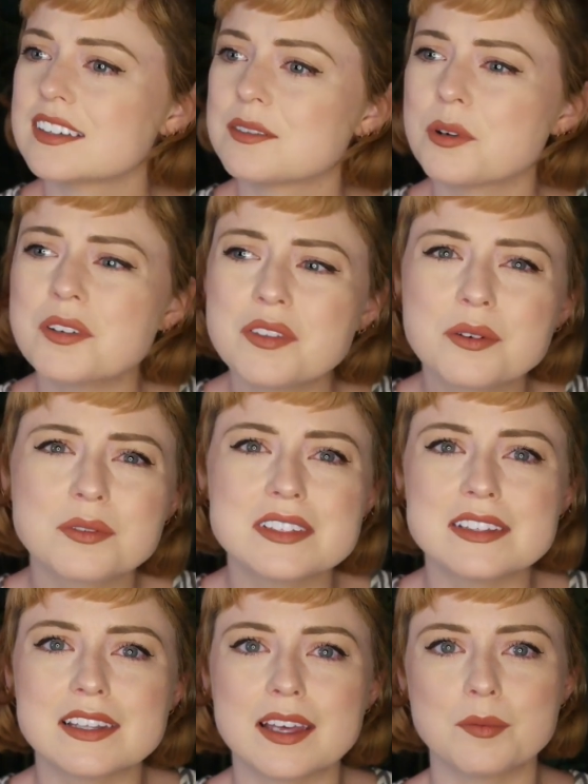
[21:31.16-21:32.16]
one of the only
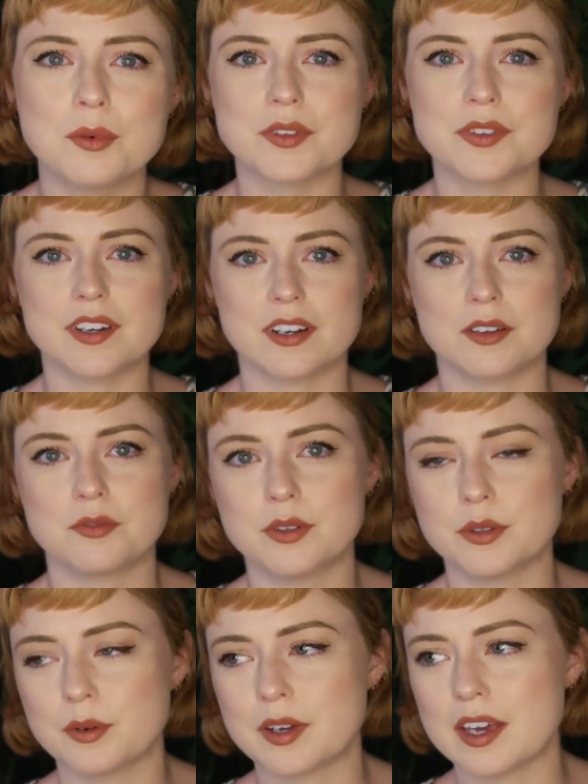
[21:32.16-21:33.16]
labels that I
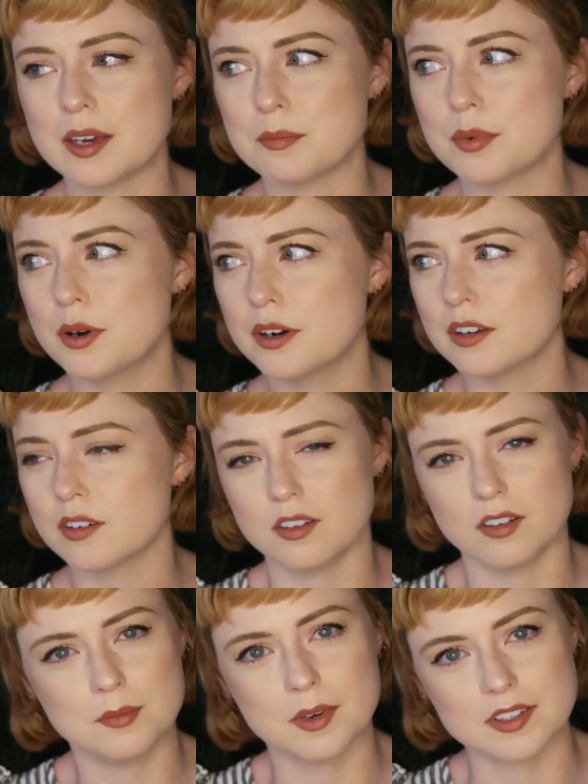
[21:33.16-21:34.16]
feel okay putting
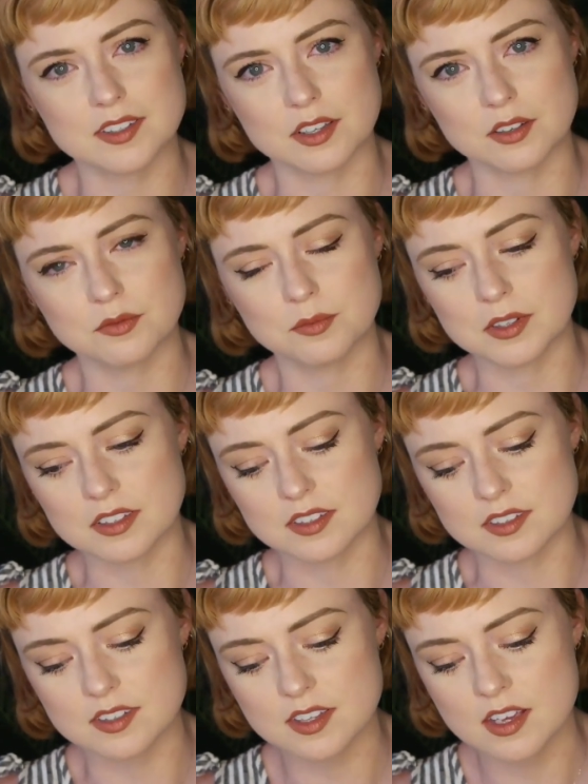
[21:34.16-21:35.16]
on myself
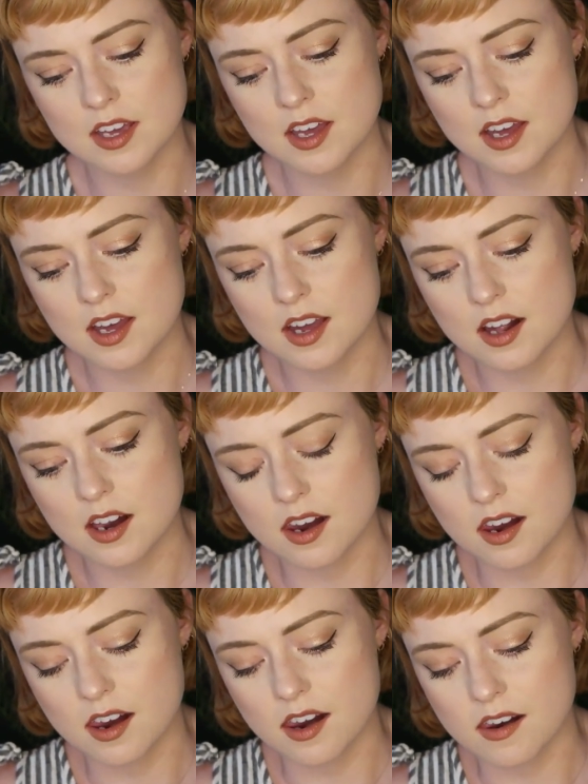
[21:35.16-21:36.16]
because
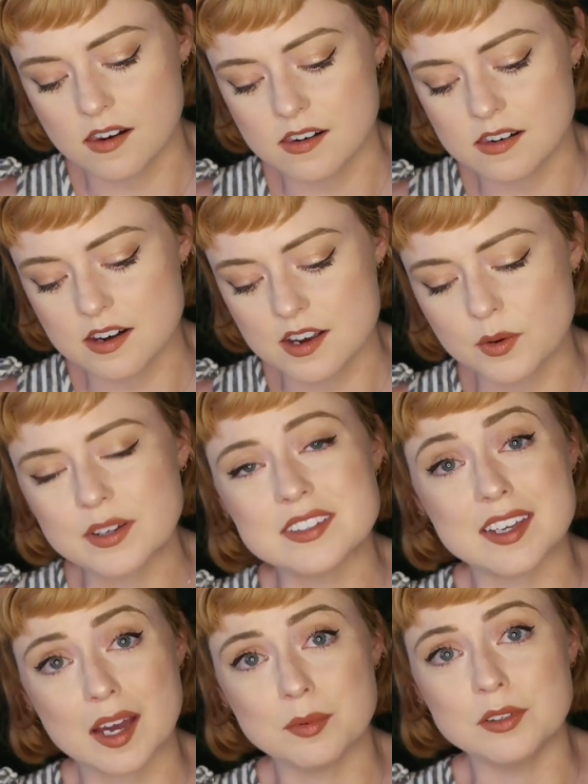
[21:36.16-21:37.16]
you know I
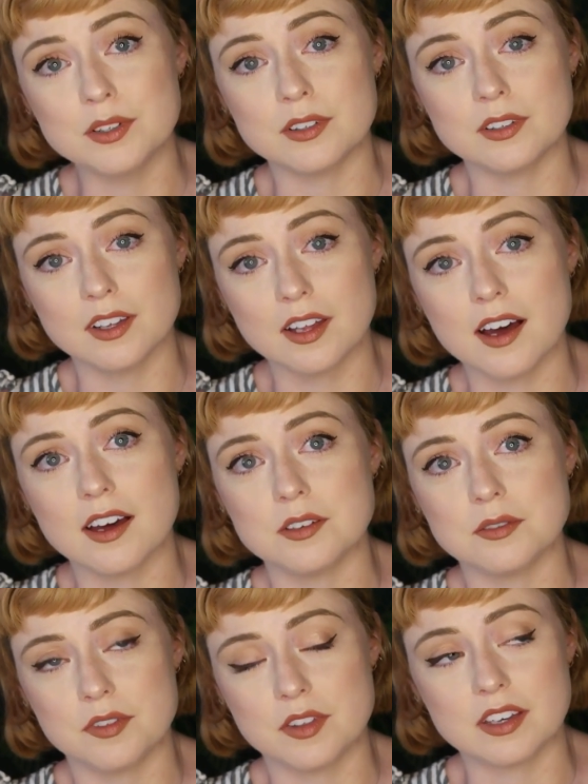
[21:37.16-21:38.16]
dabble in a lot
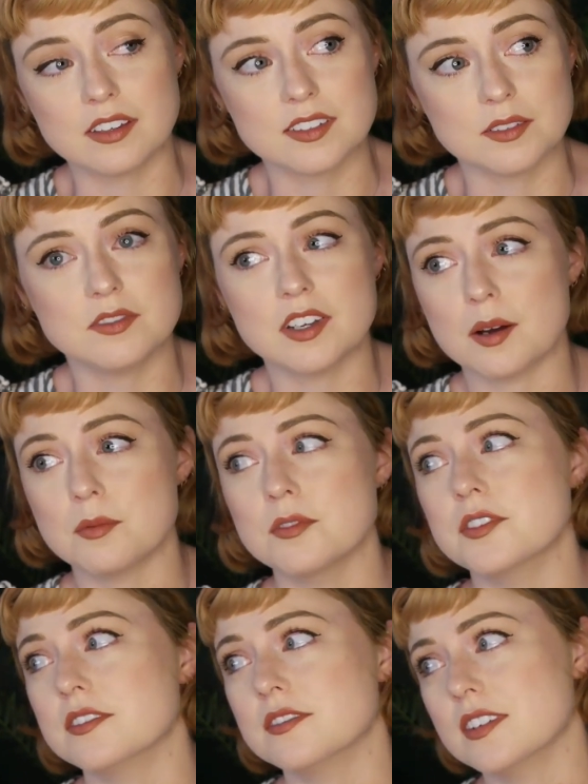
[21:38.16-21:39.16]
of things. I've
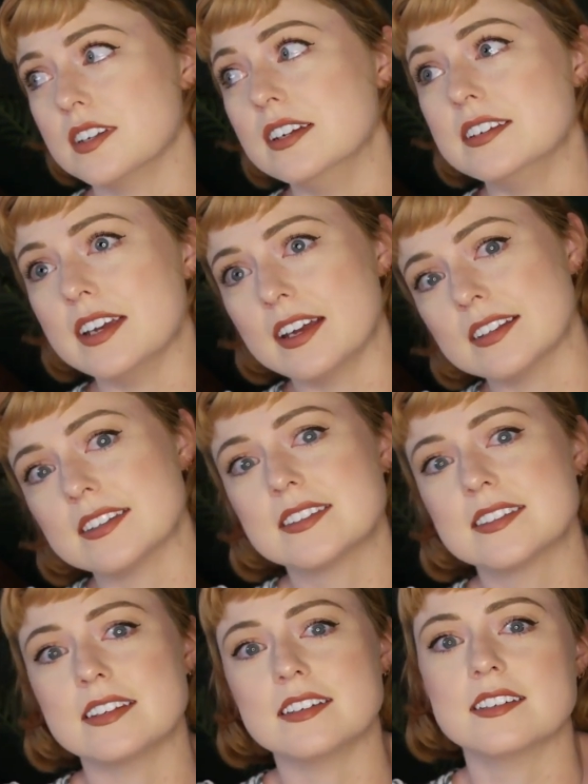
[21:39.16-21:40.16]
dabbled in in dance
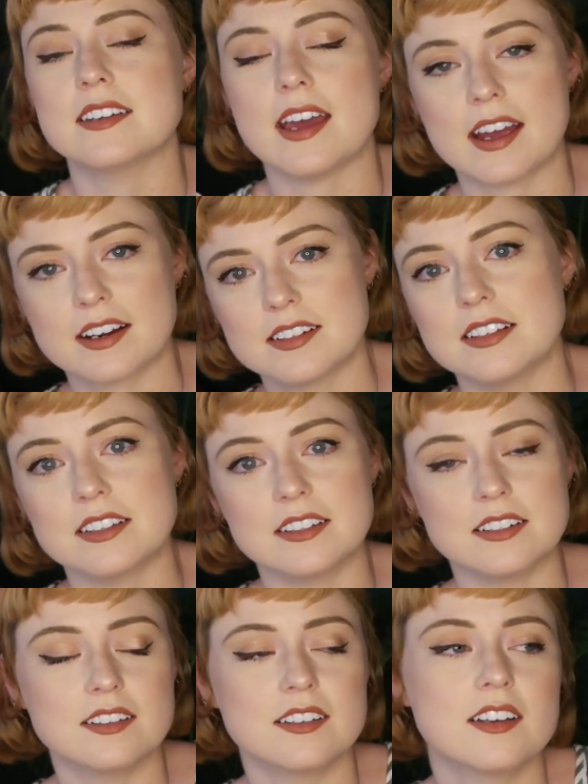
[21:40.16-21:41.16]
and acting
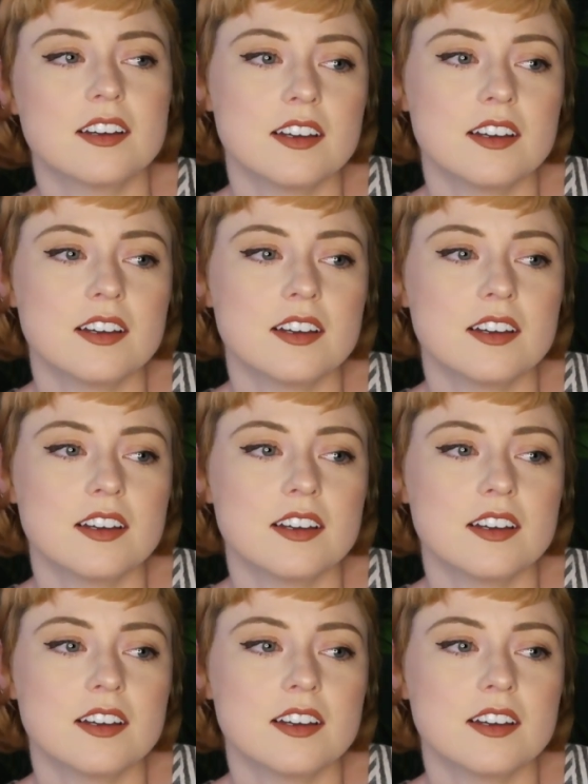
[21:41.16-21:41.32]
and